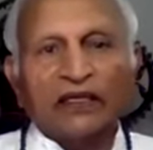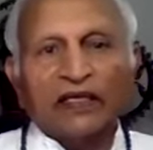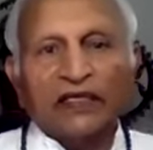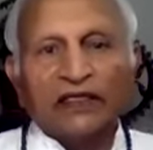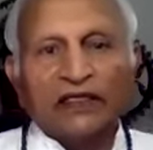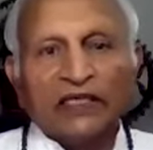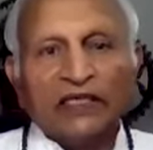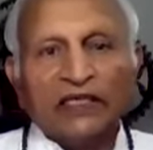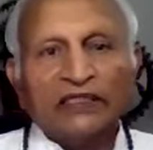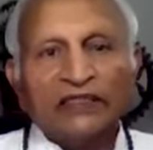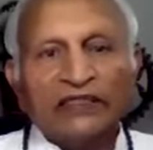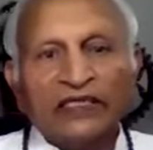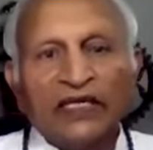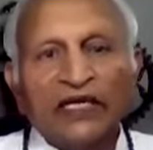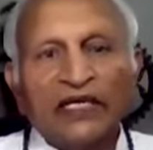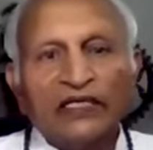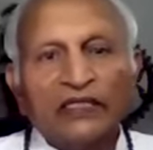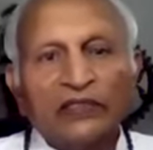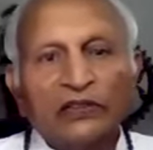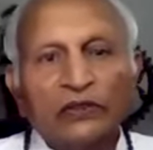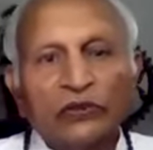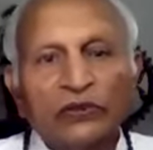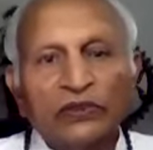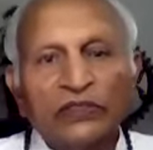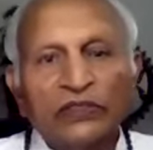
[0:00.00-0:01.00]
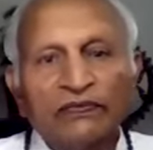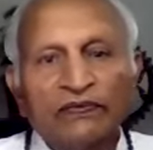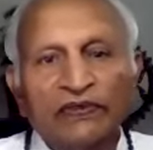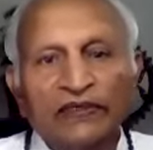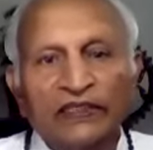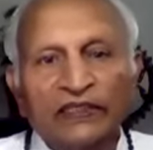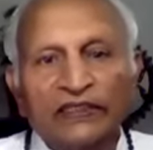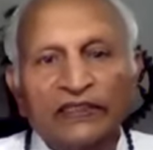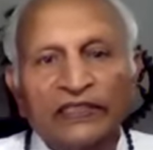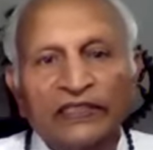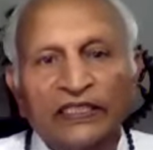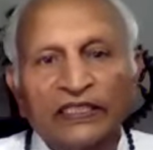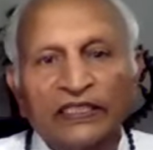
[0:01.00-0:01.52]
Entire
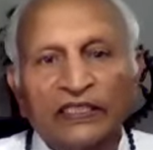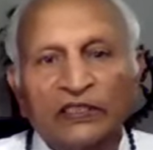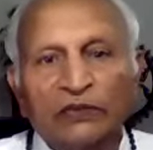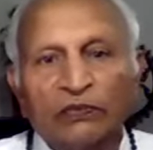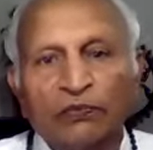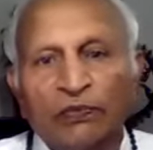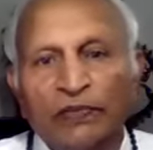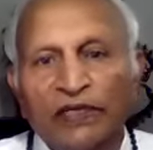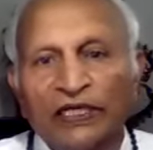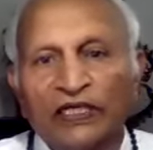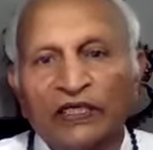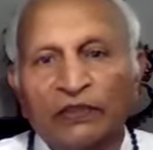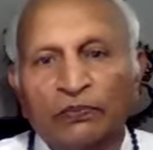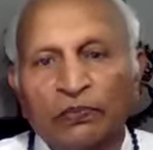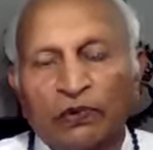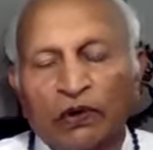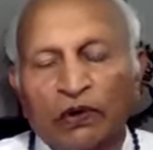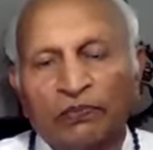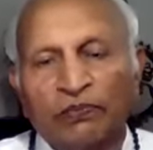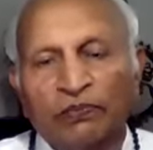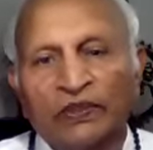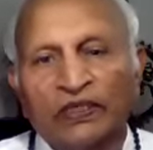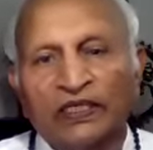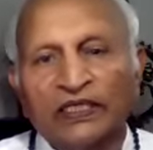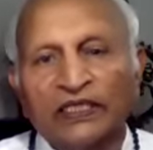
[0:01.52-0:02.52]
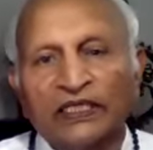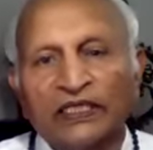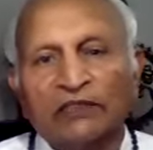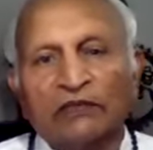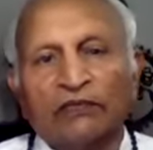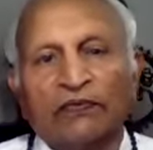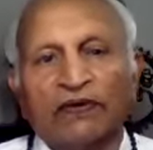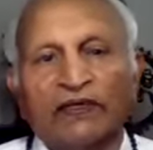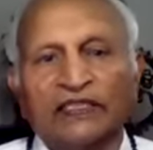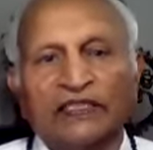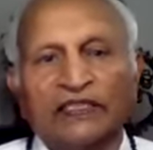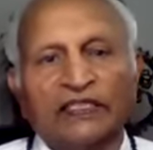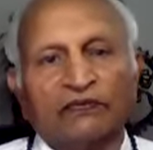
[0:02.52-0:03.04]
universe is made up of
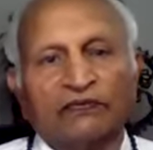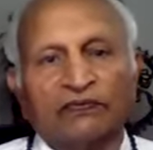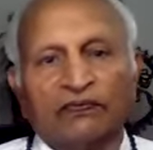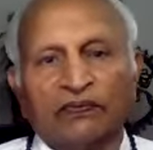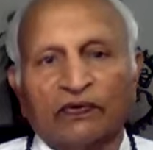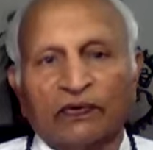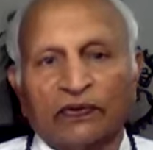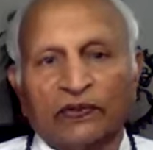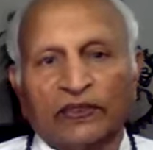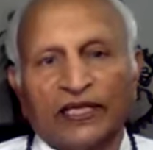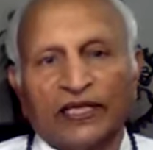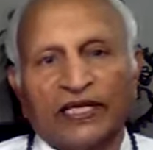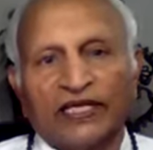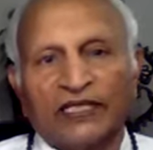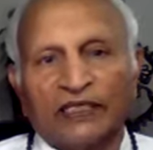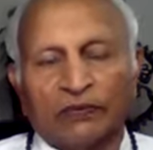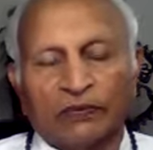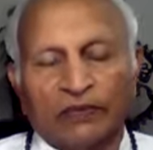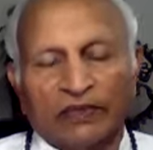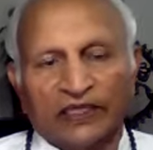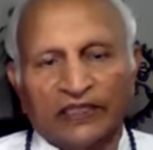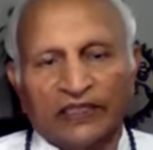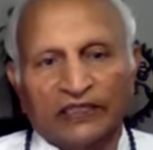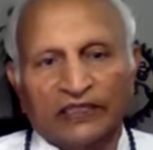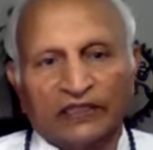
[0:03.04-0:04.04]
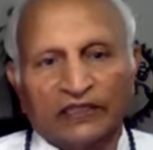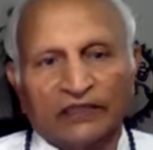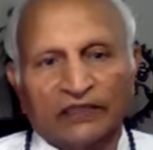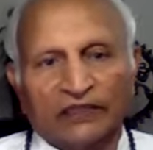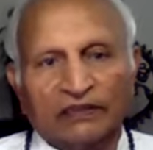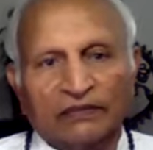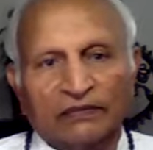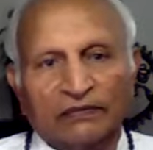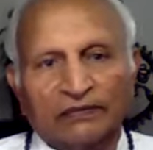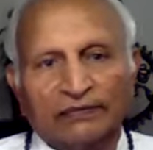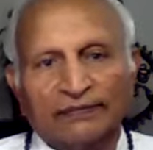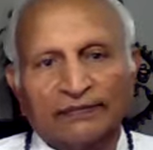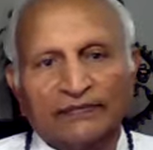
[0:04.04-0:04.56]
24 elements.
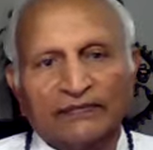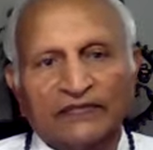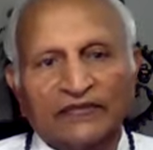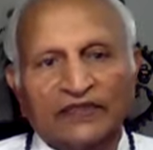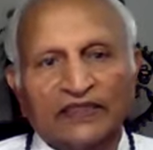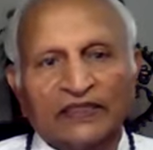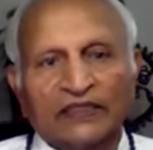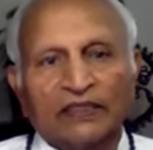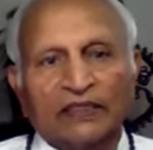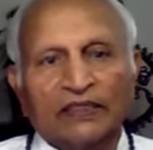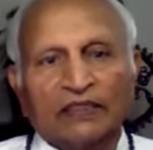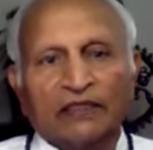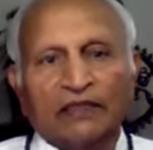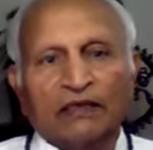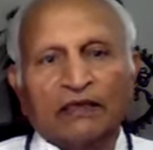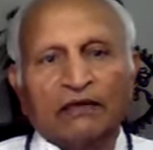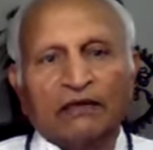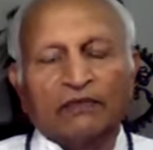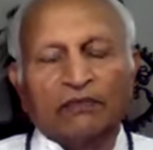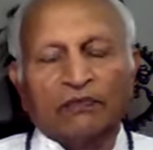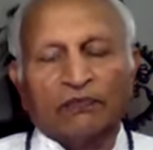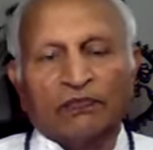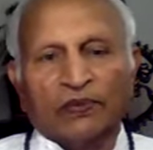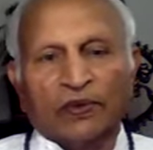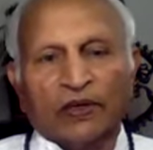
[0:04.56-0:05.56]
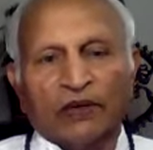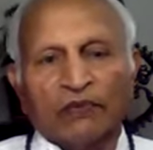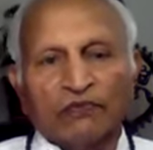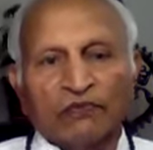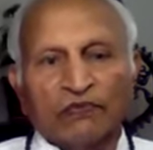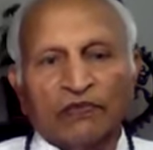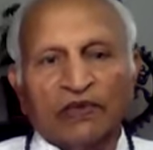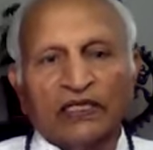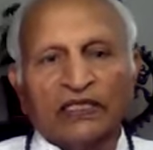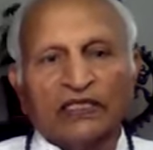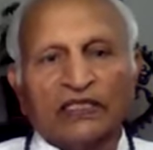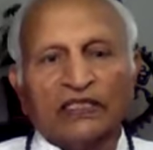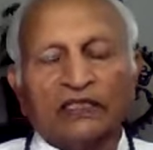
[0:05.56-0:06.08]

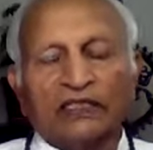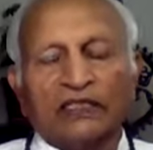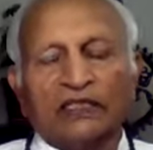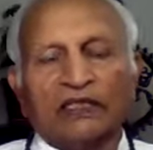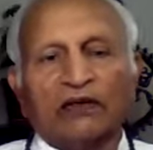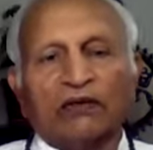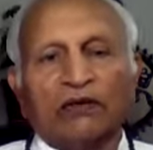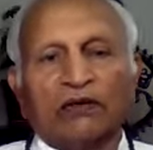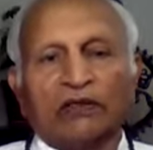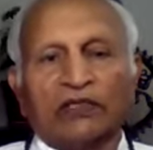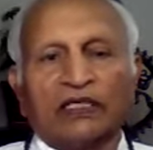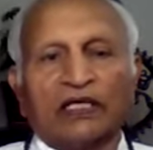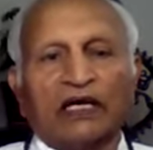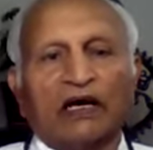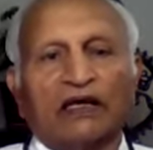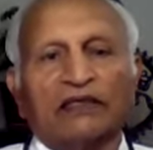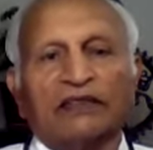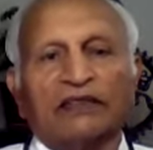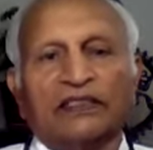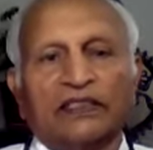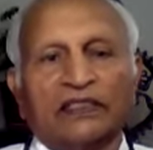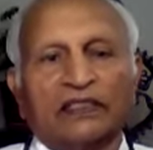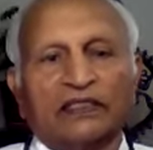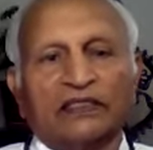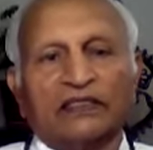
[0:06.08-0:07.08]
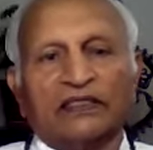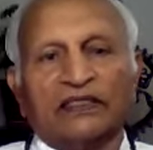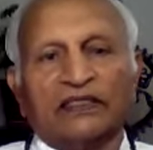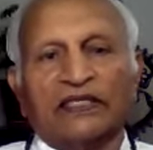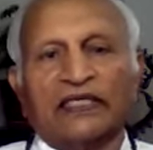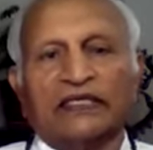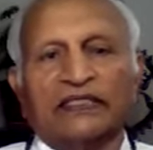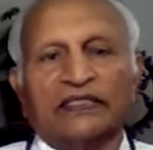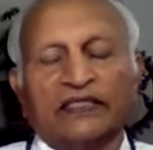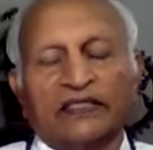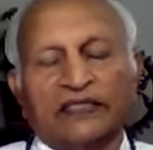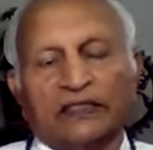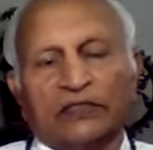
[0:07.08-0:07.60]
Brahman or
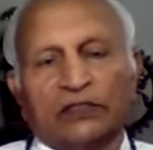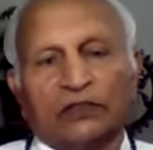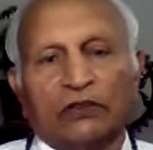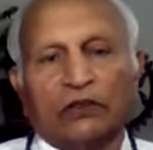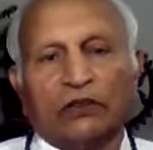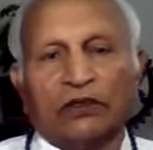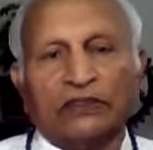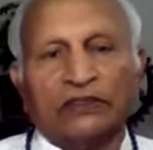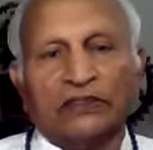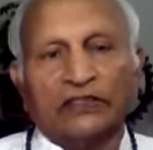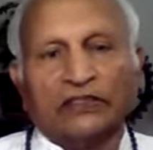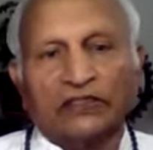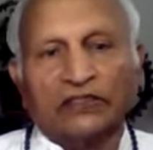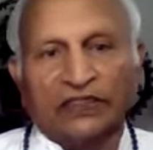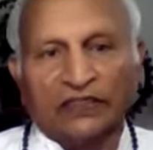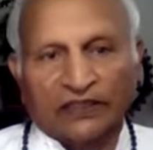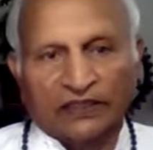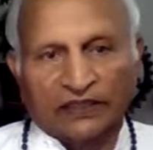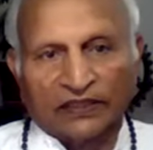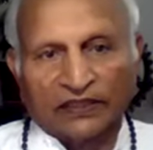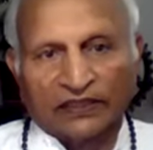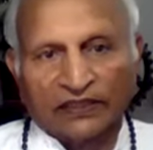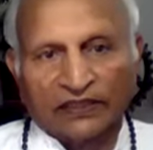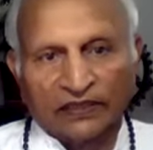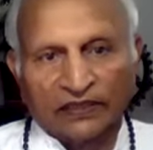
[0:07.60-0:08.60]
consciousness is not touched.